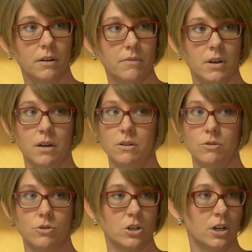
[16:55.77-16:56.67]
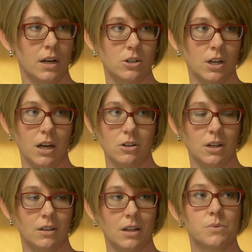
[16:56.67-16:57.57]
of the nutrition
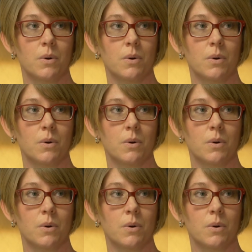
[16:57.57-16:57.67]
education that's